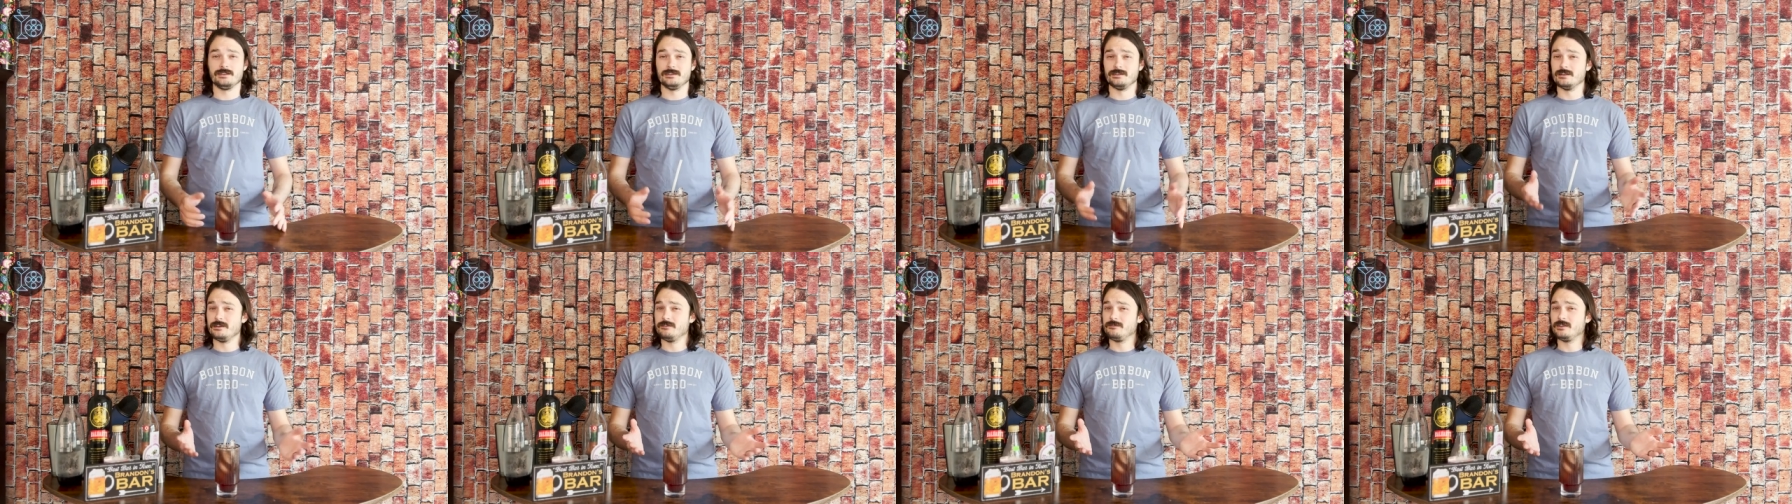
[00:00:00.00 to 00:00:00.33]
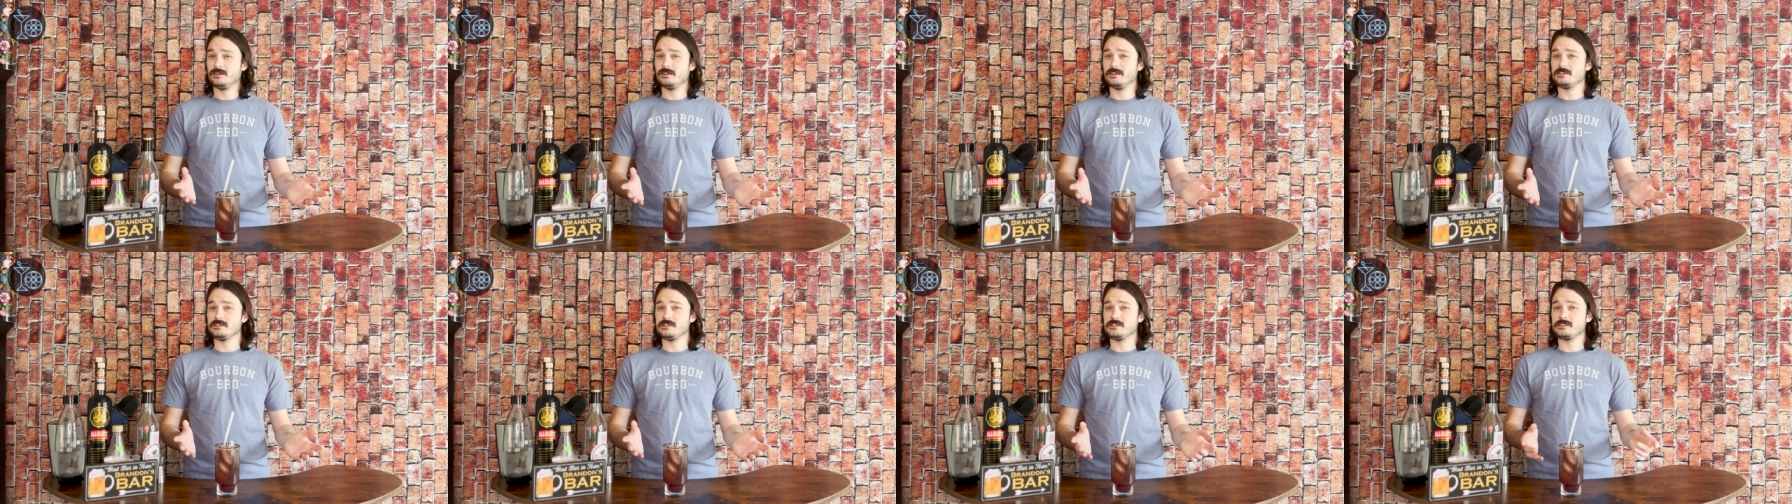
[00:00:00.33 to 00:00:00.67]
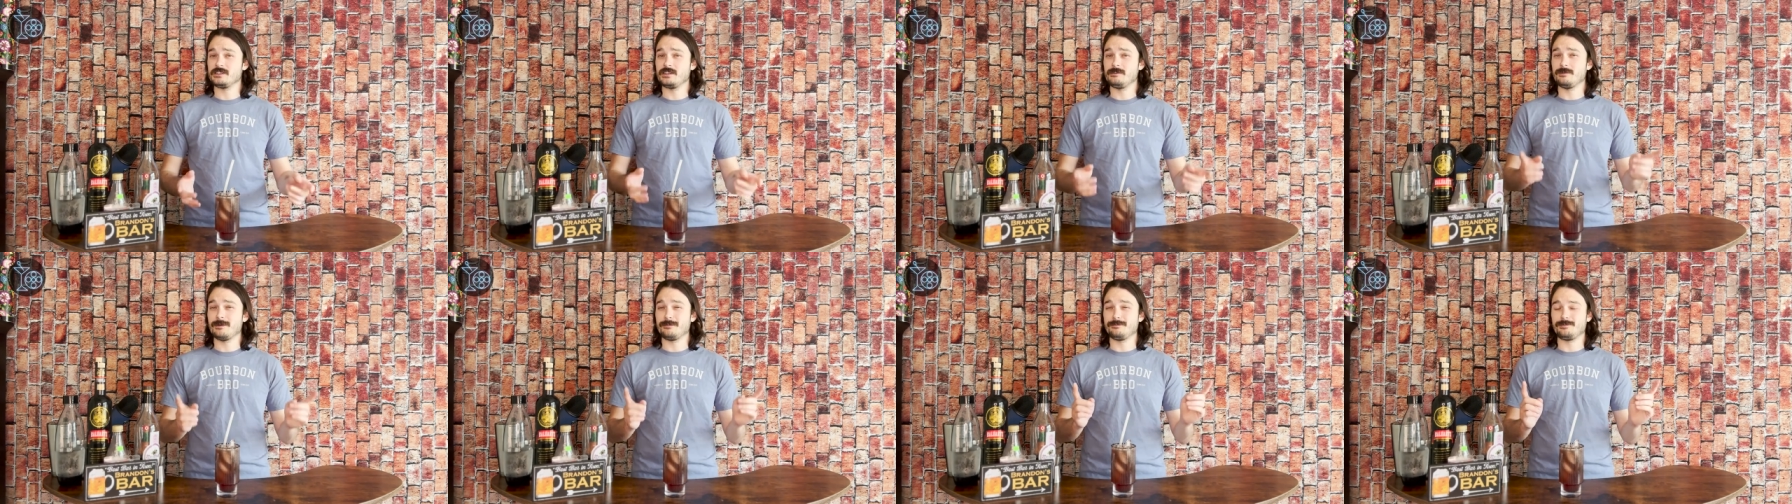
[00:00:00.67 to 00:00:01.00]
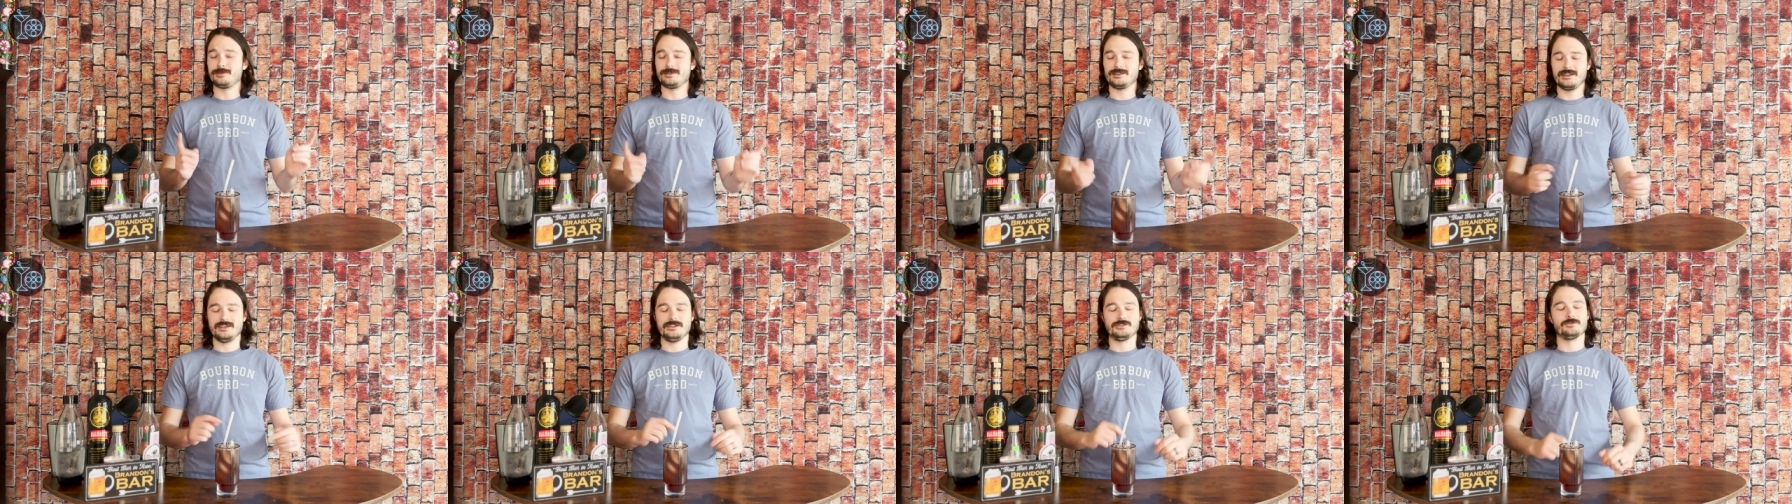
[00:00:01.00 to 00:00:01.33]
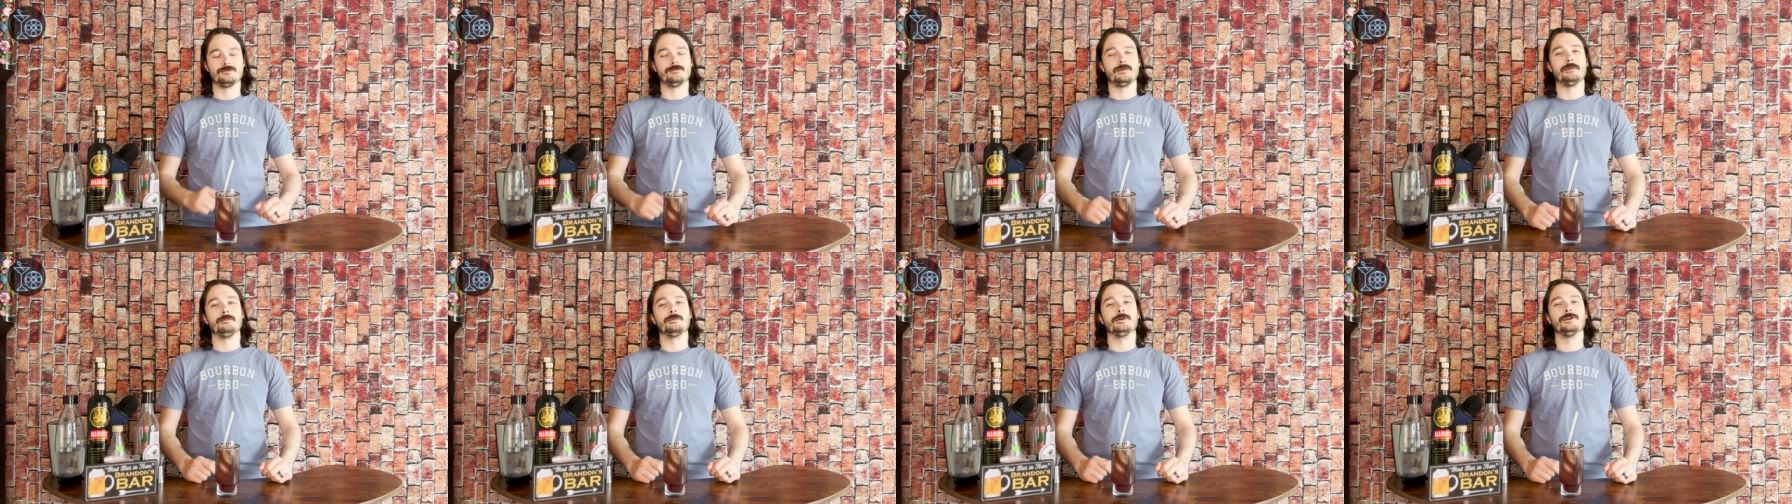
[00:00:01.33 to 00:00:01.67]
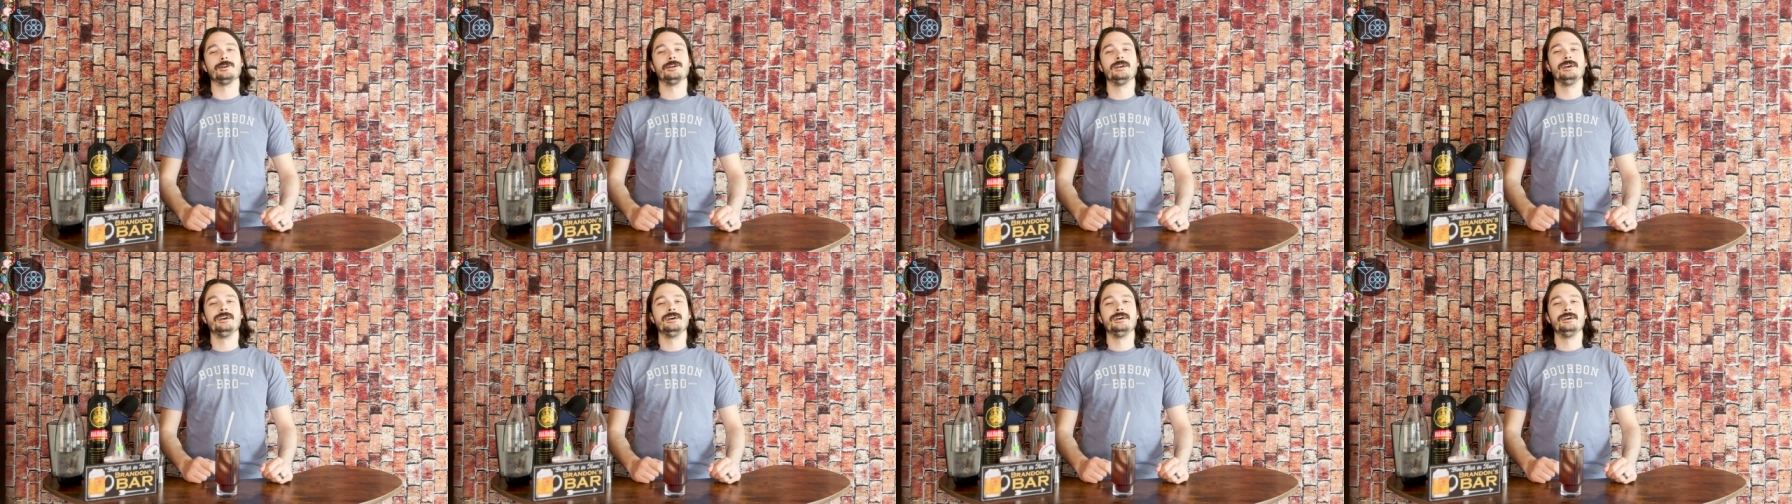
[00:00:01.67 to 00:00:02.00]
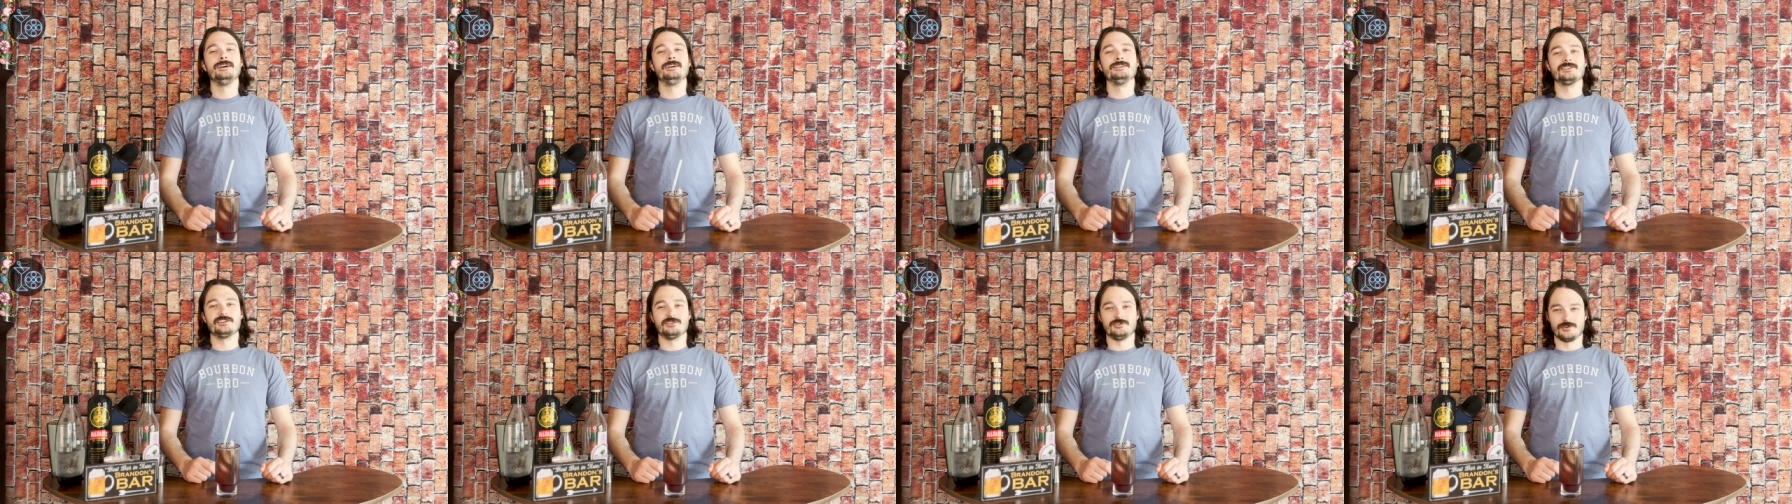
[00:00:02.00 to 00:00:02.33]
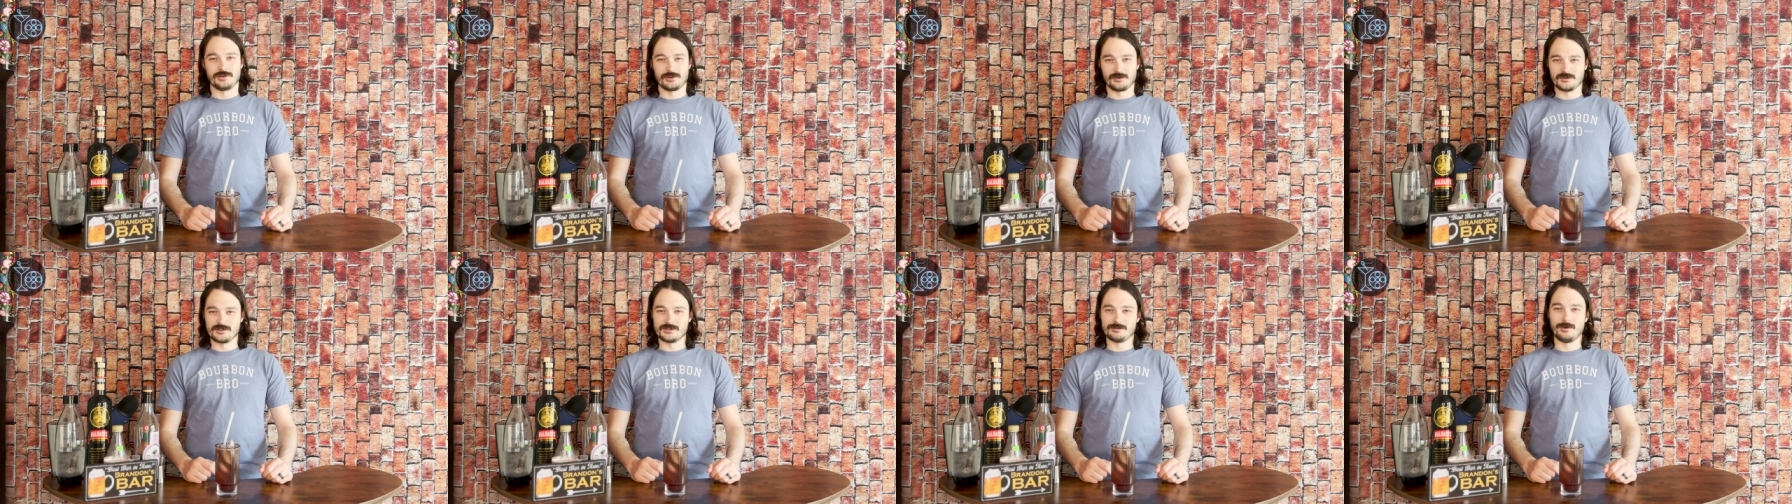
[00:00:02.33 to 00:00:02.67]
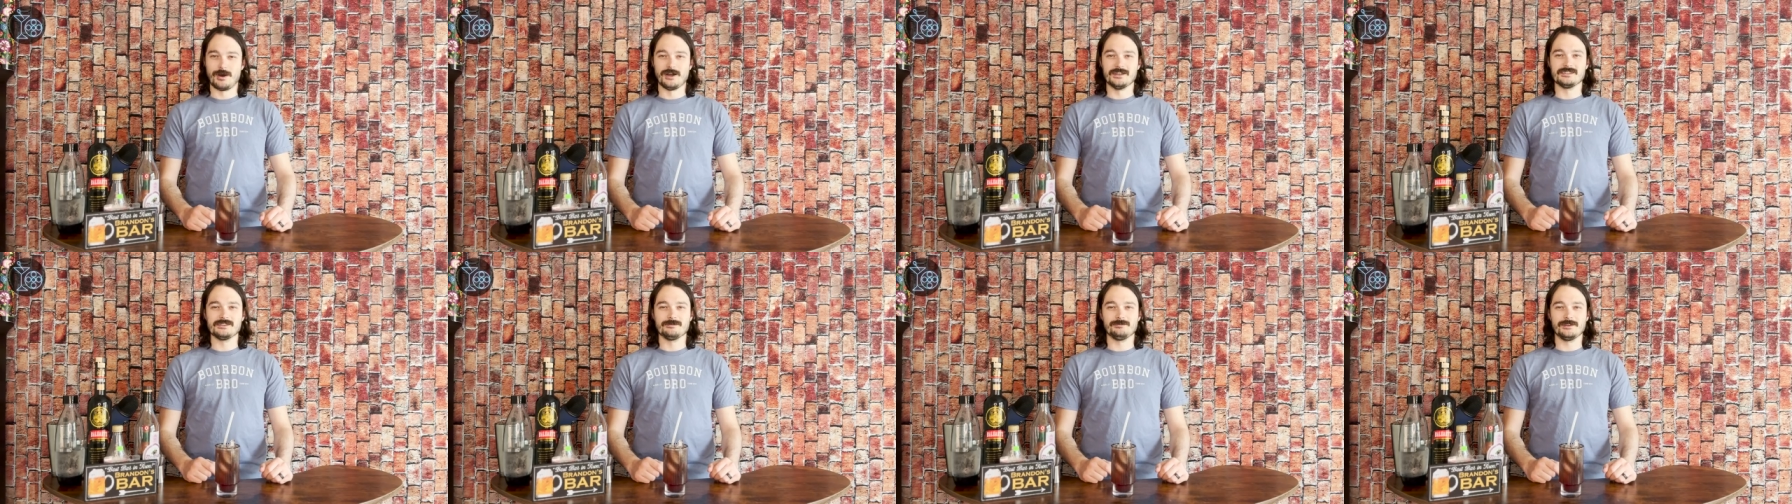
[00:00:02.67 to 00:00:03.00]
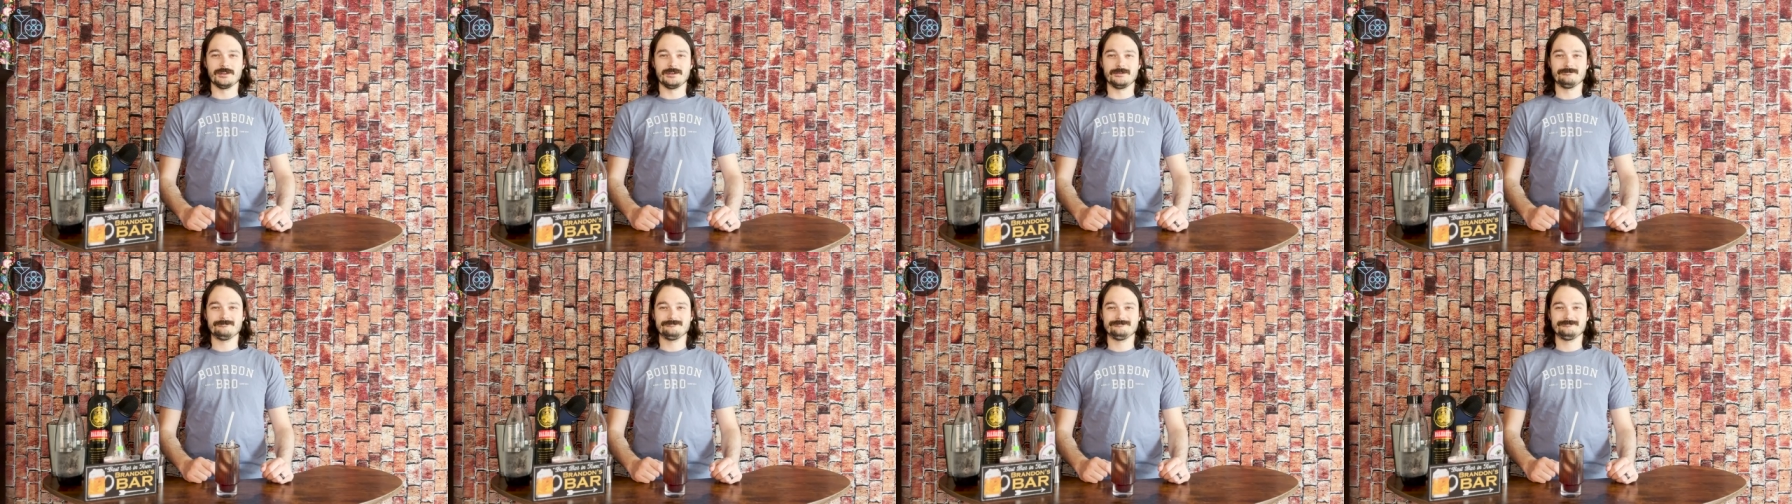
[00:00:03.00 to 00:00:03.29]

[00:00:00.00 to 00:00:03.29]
Live deliciously, but please remember to drink responsibly.